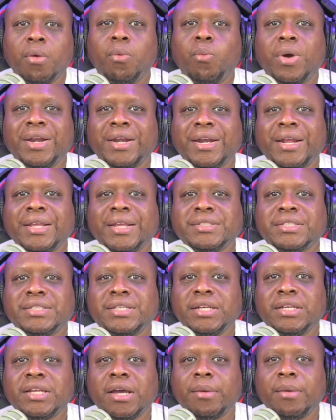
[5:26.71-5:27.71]
Won an
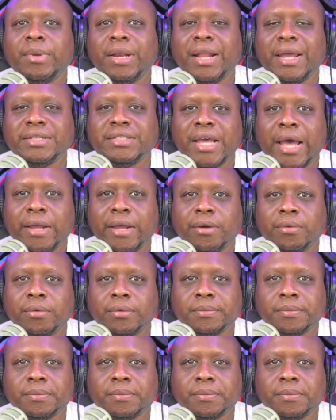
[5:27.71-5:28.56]
NCAA title.